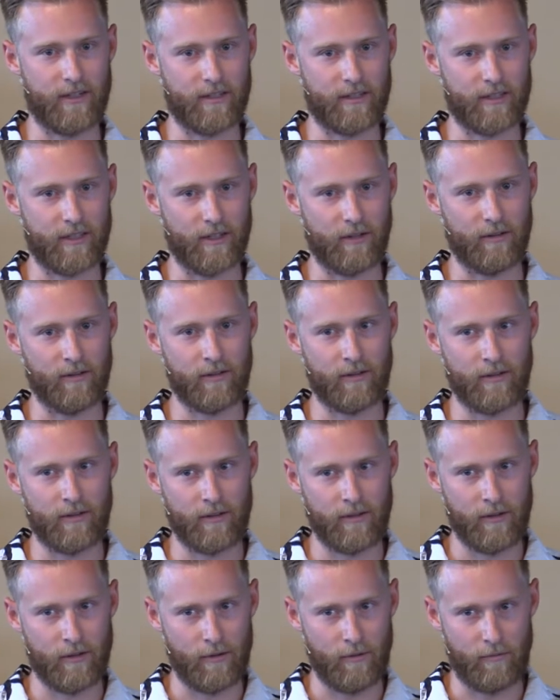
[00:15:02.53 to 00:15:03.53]
So
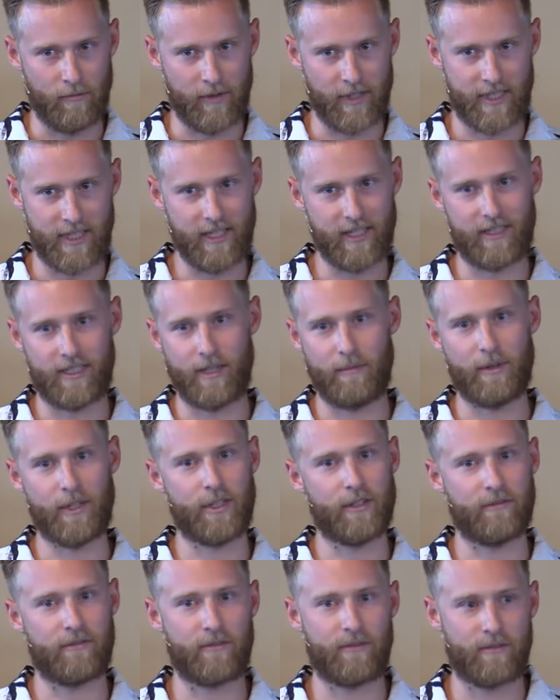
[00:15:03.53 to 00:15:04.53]
we see this
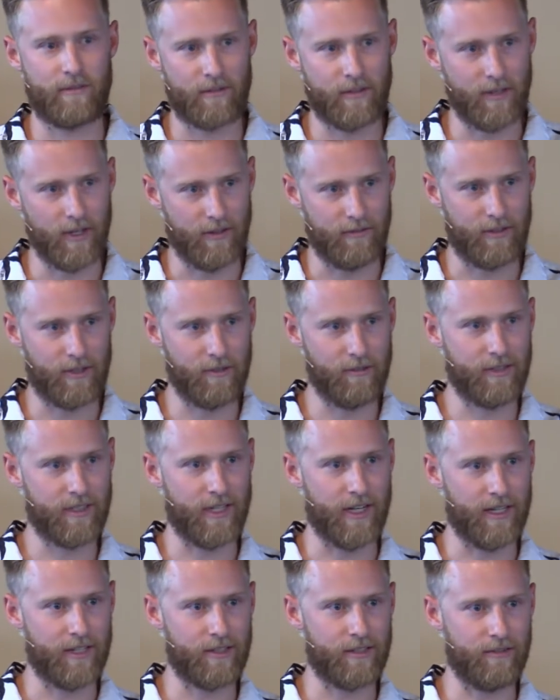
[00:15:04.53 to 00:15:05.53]
image of two
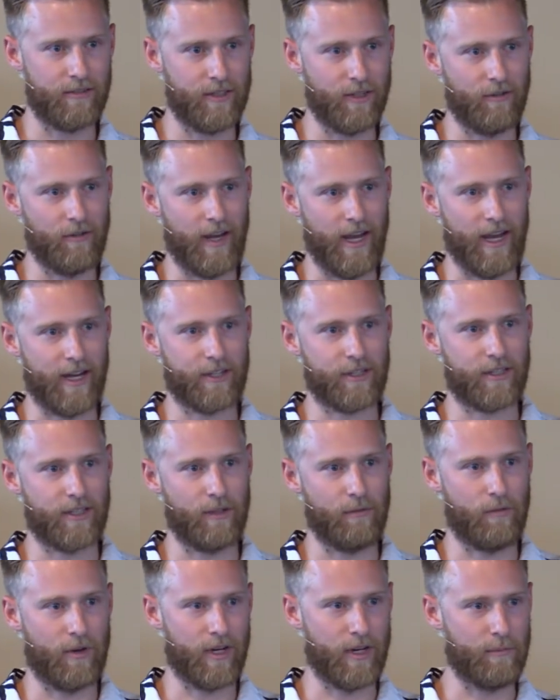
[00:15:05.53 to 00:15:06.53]
sons who don't
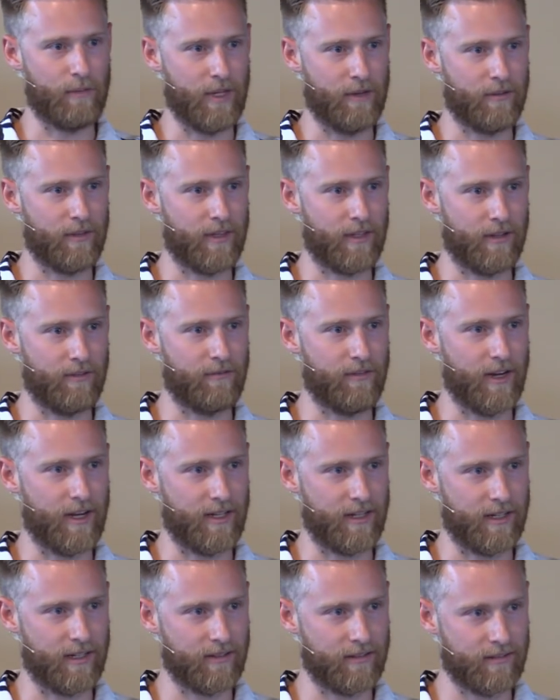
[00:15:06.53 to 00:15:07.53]
actually want to be with their
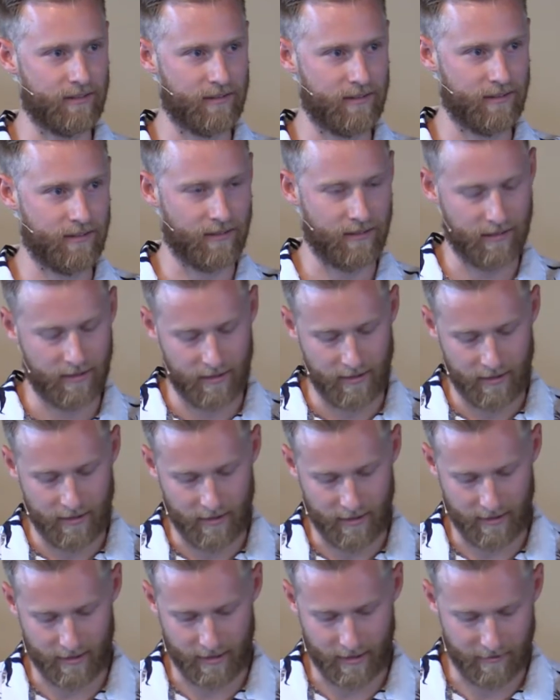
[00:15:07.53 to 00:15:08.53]
father.
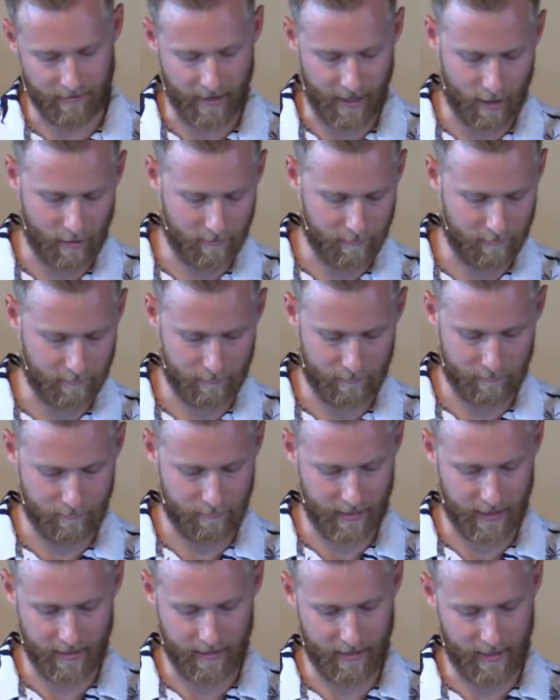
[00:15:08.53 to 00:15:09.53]
And I think of how
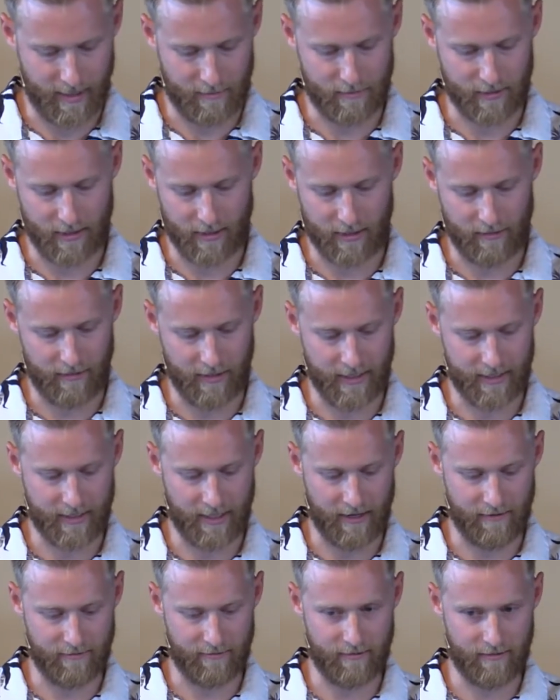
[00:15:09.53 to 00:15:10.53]
many times all of us
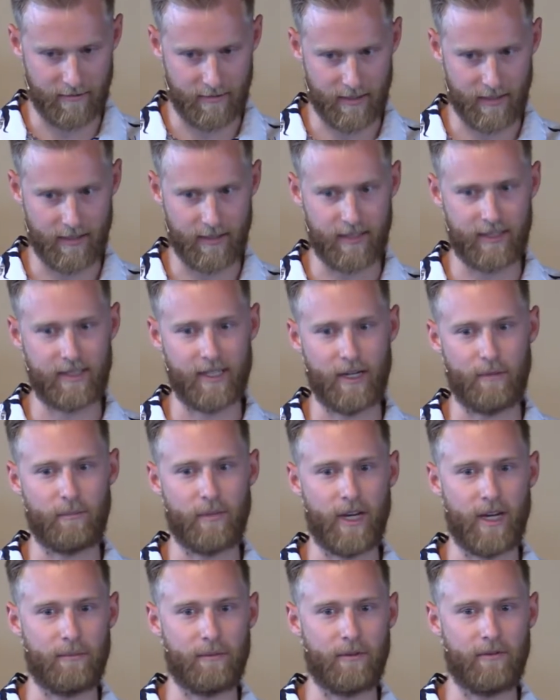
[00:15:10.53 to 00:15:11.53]
have this same
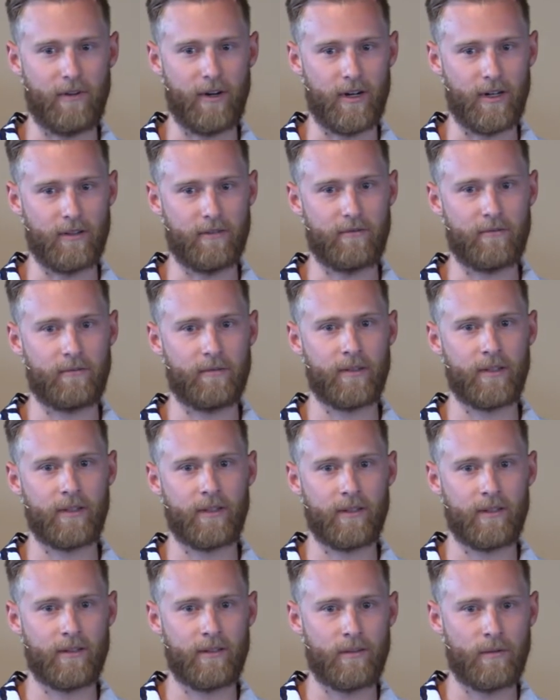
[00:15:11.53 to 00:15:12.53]
type of heart of
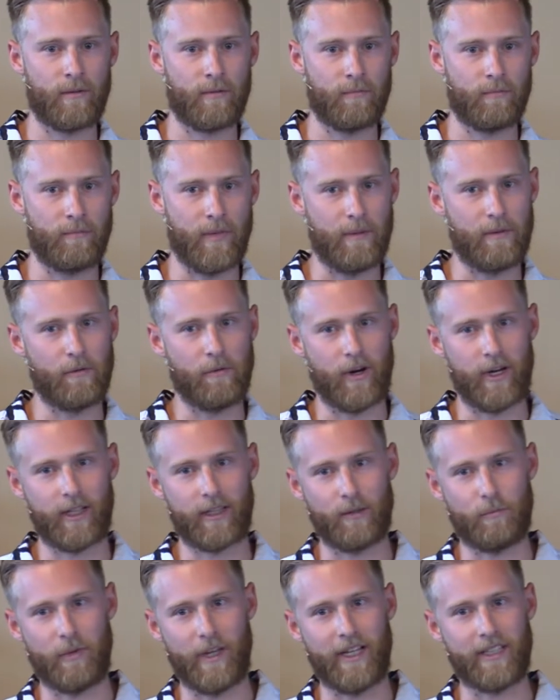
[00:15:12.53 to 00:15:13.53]
maybe
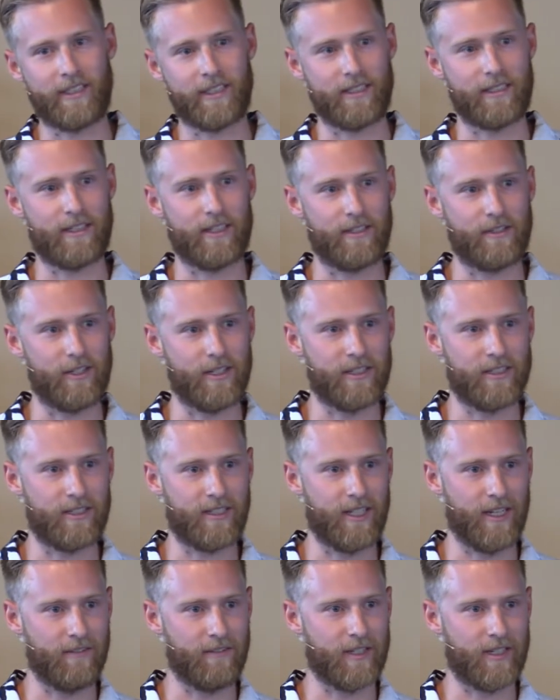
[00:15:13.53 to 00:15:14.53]
wanting the blessings that Jesus
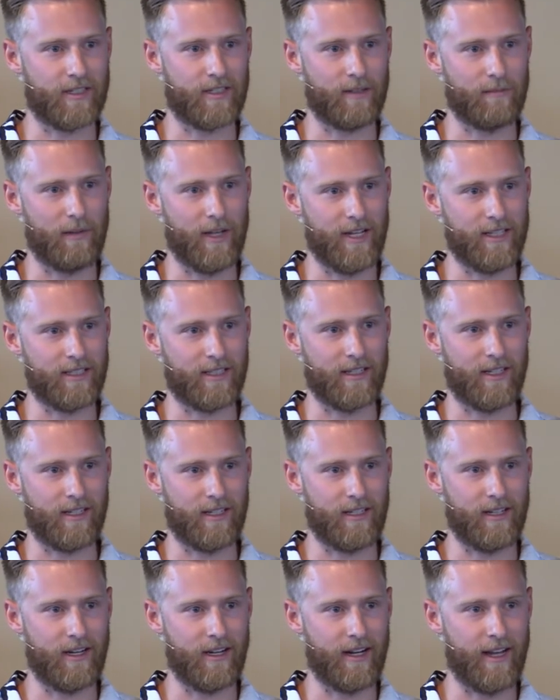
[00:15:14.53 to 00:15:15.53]
gives us and the blessing
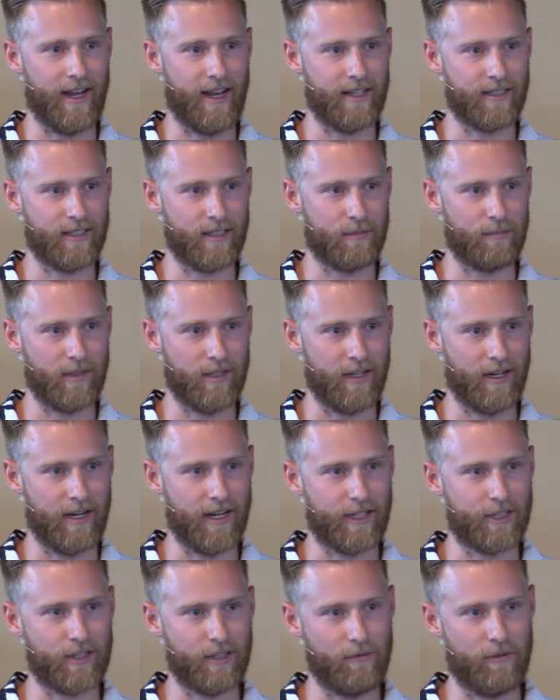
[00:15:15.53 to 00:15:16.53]
that God has us, but not
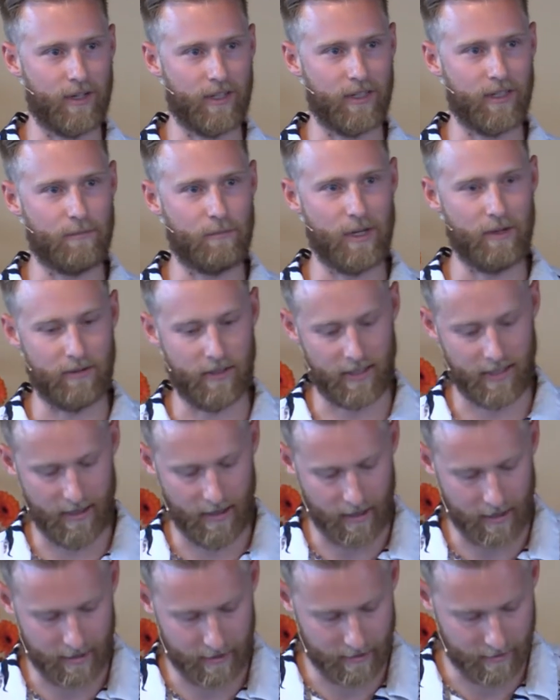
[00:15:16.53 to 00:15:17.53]
actually wanting to be with
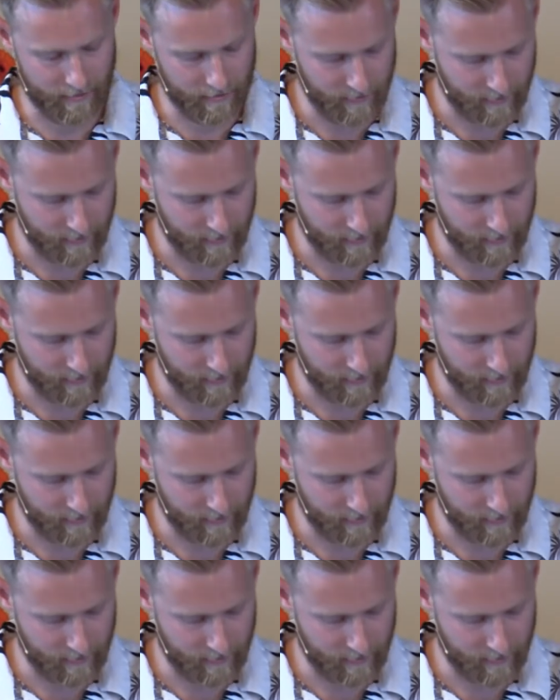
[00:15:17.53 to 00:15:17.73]
God. And